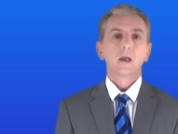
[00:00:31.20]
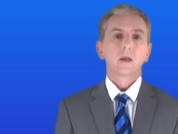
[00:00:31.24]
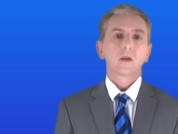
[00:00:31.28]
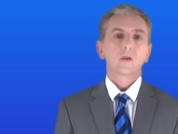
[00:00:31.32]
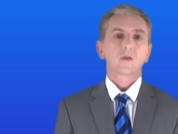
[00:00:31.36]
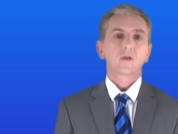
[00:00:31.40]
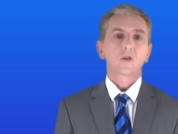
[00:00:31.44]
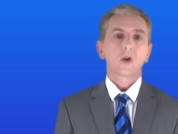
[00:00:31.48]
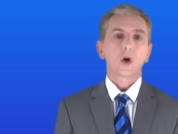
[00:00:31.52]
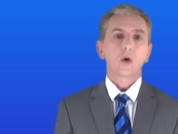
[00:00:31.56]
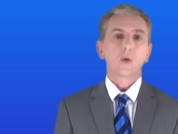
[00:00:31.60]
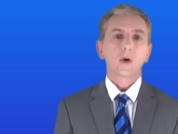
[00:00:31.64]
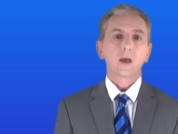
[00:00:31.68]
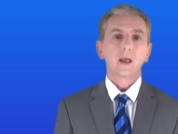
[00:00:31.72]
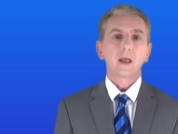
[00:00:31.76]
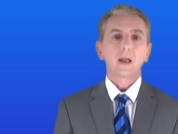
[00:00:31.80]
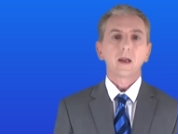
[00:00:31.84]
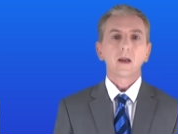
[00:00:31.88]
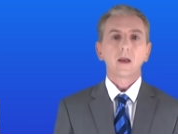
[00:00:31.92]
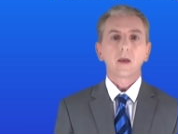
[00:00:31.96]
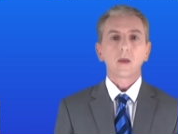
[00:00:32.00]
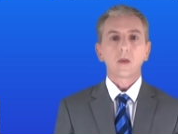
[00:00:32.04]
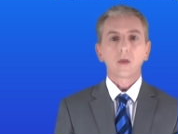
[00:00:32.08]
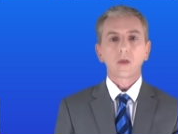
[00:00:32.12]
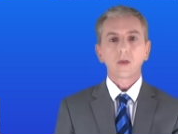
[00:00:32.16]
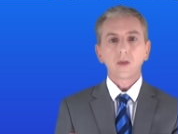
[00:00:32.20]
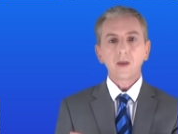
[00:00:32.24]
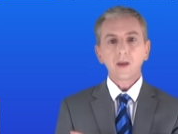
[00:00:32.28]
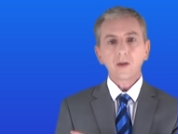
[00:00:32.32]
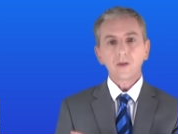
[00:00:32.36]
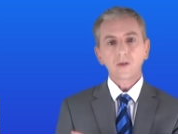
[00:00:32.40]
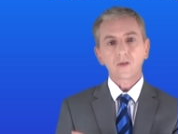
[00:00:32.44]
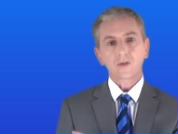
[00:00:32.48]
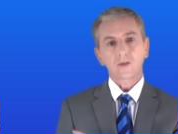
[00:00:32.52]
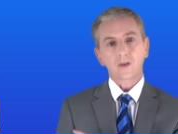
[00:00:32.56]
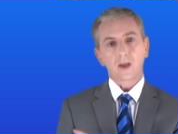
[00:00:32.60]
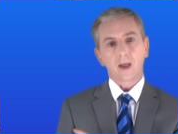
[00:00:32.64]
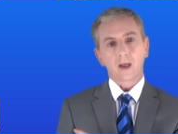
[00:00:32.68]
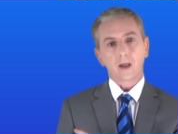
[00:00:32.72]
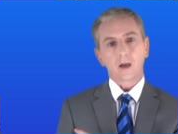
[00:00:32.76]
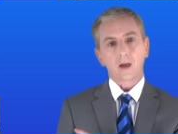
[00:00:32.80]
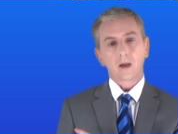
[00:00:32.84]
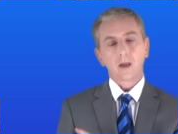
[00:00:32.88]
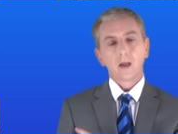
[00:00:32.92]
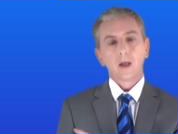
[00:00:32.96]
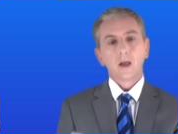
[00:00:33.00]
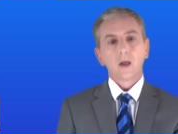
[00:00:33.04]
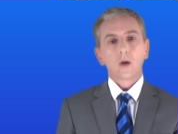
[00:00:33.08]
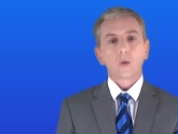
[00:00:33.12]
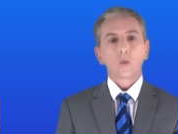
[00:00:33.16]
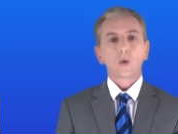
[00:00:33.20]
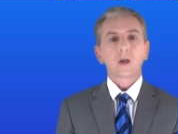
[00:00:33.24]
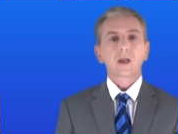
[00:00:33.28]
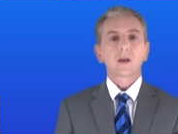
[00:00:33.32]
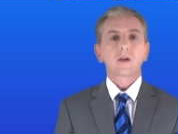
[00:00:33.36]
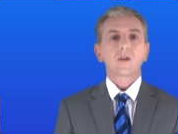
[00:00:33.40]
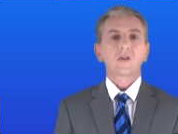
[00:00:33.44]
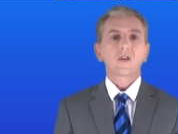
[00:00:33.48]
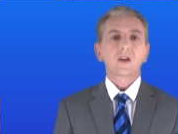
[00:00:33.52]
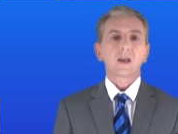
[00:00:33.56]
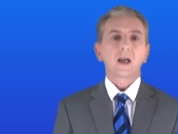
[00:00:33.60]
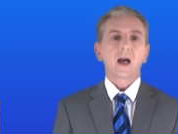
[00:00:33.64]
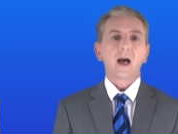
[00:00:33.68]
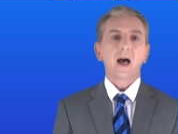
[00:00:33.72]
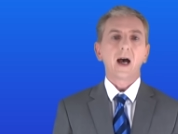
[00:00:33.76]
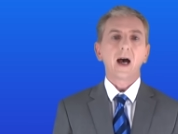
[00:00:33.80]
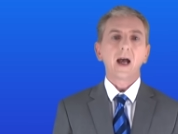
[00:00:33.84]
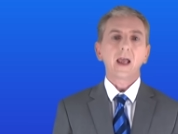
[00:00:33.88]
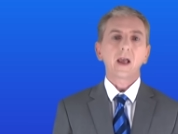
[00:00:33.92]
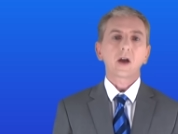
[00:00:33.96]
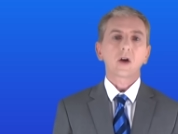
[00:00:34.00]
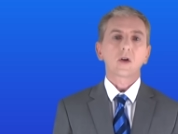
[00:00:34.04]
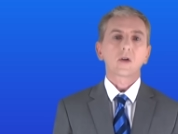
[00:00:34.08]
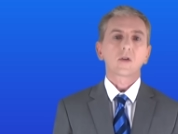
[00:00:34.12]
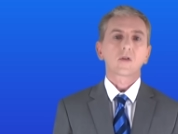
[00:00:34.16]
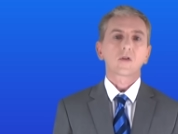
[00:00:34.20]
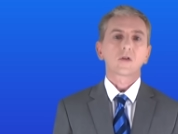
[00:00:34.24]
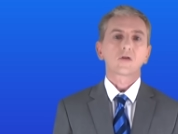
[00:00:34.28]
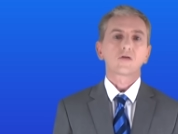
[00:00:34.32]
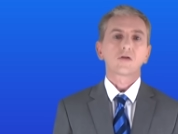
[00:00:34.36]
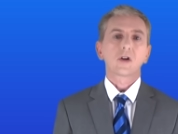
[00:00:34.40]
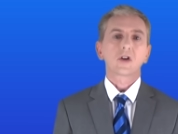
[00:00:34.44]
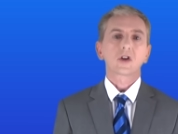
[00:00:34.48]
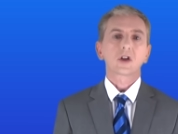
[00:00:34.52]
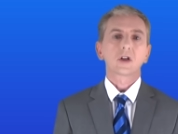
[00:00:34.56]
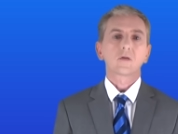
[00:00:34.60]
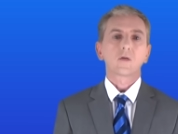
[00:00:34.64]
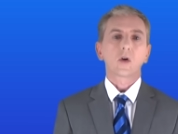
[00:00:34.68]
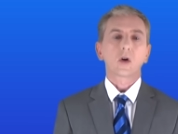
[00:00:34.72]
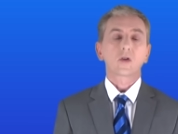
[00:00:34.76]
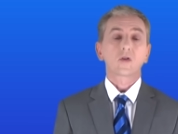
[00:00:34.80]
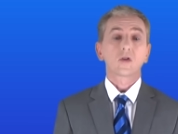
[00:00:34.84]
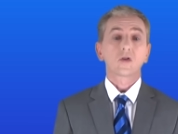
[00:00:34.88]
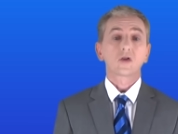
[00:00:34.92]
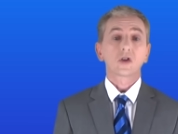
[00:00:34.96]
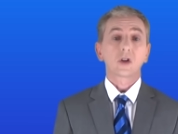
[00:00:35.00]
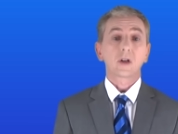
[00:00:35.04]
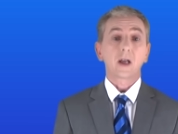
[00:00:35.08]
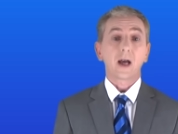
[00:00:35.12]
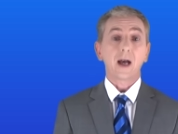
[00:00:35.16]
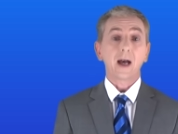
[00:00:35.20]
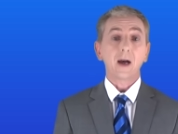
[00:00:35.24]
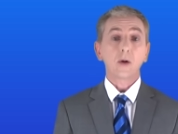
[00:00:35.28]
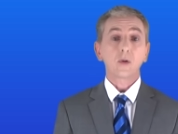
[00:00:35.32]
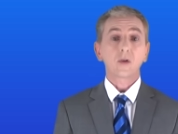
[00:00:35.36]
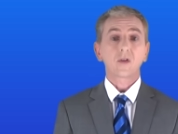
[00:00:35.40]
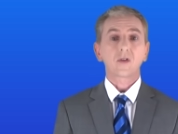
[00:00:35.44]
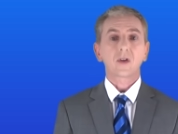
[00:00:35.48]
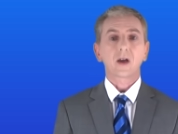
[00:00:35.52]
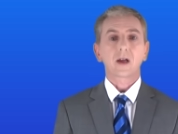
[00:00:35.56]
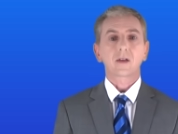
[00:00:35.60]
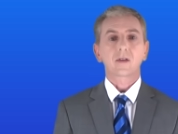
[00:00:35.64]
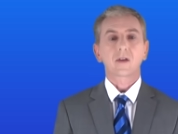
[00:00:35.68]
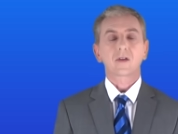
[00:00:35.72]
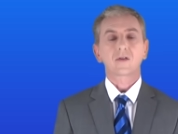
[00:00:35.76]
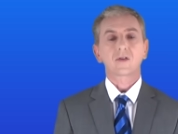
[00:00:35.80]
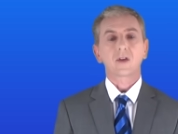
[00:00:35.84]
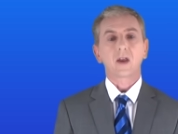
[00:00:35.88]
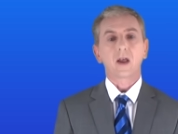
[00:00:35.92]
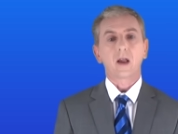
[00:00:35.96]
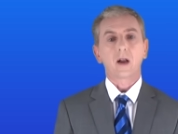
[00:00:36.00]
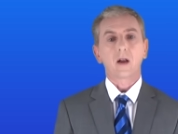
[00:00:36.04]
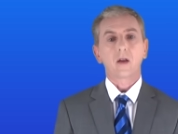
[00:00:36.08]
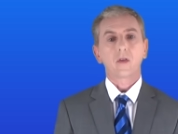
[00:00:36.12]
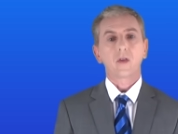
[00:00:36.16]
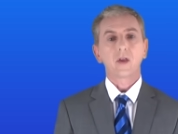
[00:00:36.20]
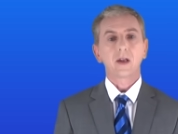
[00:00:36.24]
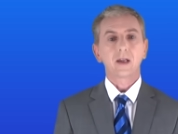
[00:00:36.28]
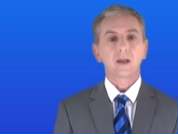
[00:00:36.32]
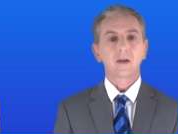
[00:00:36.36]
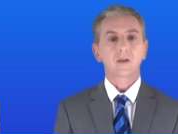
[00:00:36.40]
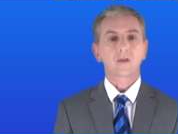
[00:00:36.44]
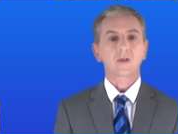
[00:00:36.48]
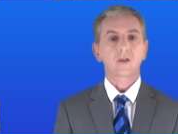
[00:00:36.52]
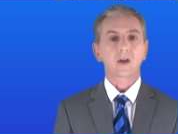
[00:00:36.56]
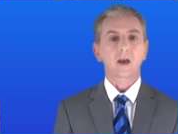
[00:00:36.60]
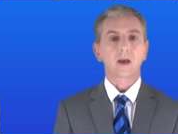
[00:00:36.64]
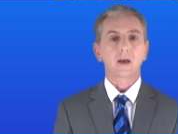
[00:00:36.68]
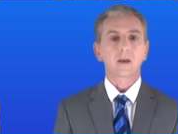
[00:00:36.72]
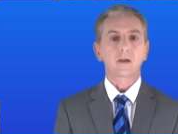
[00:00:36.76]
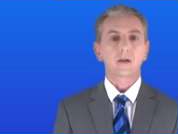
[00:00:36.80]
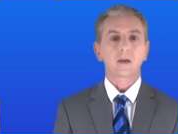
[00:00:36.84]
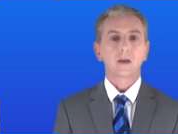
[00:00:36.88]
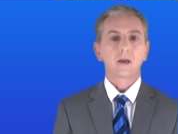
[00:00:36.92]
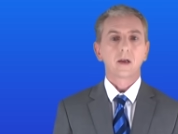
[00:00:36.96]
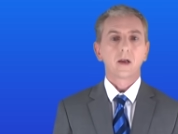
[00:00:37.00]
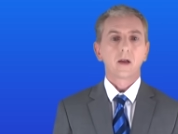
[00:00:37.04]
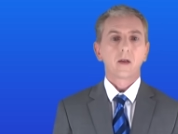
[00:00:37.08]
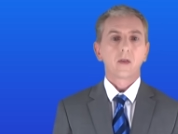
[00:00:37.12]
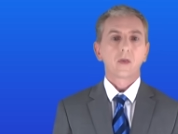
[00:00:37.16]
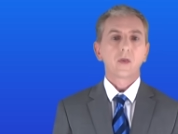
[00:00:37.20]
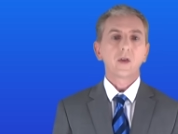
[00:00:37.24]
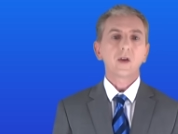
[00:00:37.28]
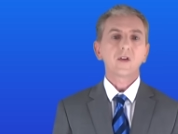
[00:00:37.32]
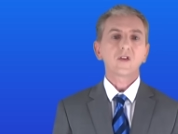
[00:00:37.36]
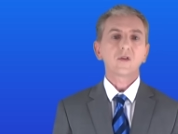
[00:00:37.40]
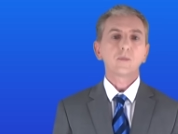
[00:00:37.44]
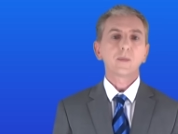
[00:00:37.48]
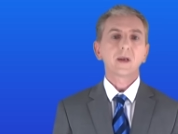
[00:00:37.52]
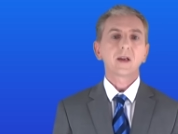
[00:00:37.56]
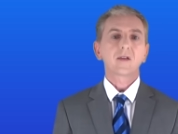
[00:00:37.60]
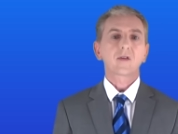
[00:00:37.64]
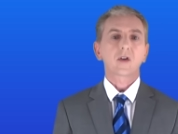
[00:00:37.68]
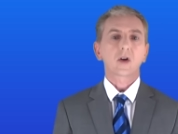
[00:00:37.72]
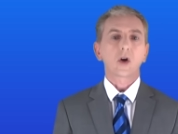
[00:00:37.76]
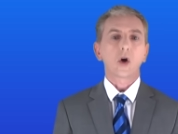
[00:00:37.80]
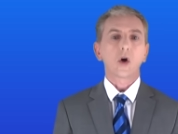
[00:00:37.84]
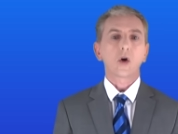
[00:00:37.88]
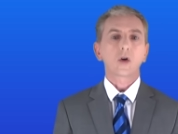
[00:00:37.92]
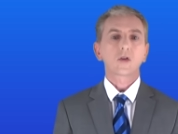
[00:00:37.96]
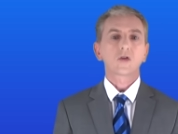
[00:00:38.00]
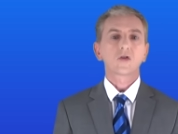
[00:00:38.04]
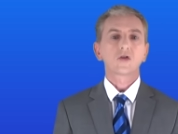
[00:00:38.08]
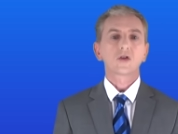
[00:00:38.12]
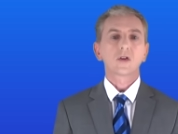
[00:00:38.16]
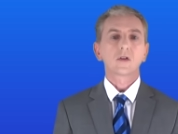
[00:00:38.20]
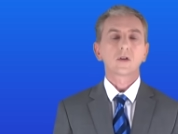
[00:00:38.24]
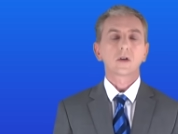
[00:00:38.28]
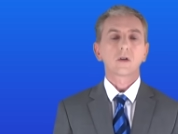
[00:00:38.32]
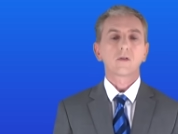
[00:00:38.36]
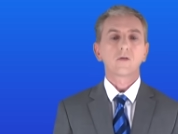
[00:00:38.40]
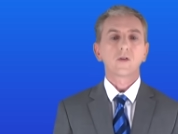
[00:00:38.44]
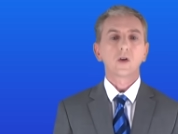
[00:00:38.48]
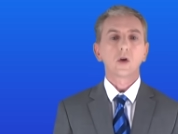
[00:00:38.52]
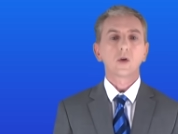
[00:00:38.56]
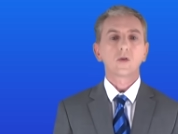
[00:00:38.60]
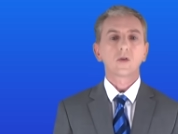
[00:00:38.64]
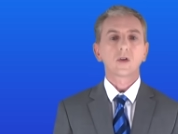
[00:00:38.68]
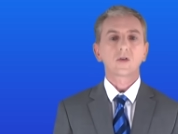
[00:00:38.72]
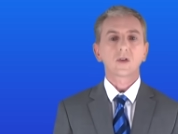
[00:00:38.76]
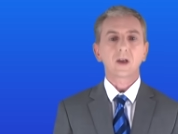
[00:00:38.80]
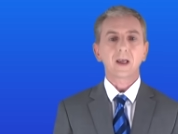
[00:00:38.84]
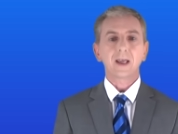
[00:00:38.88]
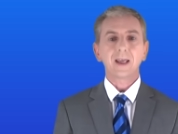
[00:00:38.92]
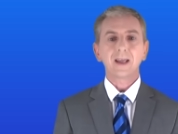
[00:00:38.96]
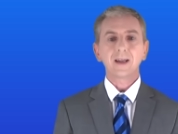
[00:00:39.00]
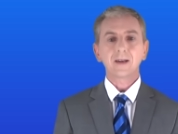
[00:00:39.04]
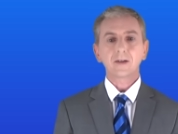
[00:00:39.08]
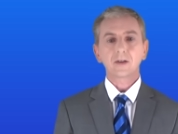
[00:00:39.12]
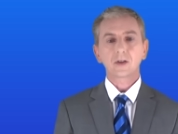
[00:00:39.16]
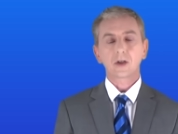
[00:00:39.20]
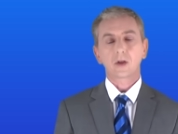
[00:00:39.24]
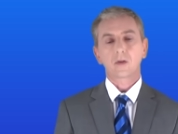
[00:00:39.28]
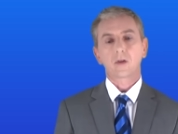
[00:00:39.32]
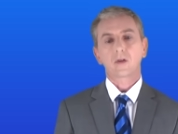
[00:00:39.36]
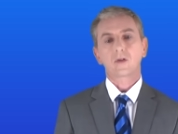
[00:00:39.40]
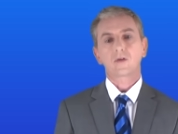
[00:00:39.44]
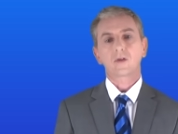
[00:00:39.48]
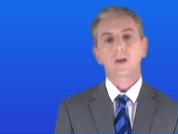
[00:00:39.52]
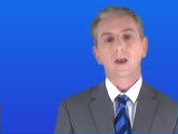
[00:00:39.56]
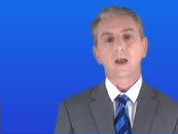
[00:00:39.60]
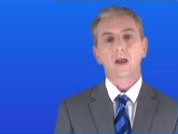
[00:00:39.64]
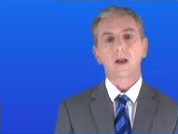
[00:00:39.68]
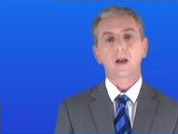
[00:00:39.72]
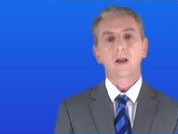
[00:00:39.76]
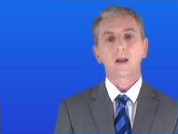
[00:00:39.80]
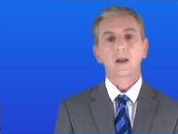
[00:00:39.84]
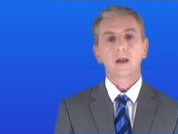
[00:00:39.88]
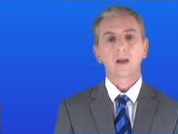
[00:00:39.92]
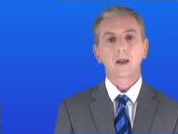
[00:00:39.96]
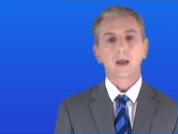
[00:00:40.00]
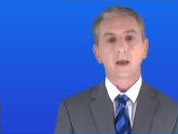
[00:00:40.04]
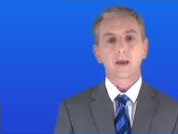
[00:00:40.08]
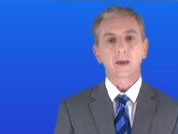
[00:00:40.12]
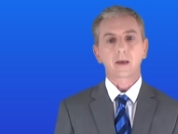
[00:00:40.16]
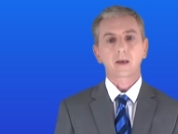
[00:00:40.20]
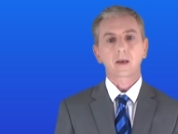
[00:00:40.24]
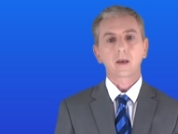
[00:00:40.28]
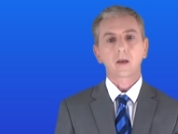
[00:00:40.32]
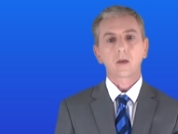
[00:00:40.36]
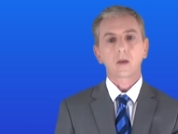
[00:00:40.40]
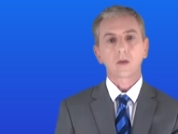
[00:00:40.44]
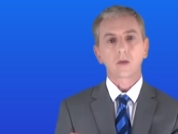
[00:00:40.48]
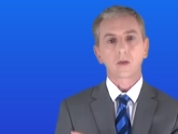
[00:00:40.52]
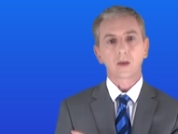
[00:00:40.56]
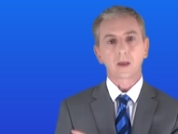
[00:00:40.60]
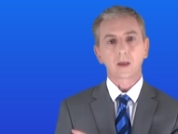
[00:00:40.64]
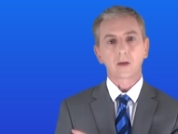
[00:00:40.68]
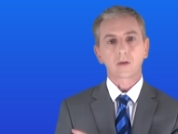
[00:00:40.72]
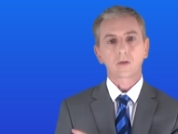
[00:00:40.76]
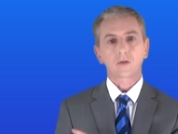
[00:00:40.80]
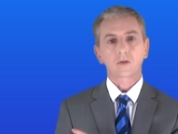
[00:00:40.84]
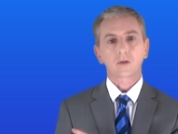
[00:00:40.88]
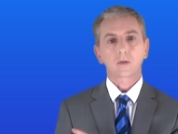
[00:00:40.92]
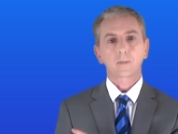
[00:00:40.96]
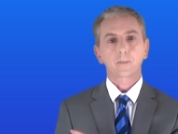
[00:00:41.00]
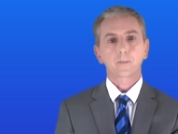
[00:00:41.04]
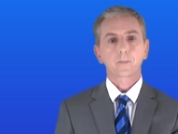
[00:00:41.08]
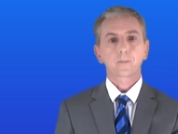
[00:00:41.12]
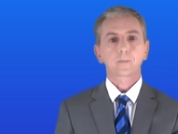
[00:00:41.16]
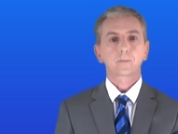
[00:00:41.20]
So in this cell, we can see a higher concentration of oxygen outside the cell than inside. This means that oxygen diffuses into the cell like this.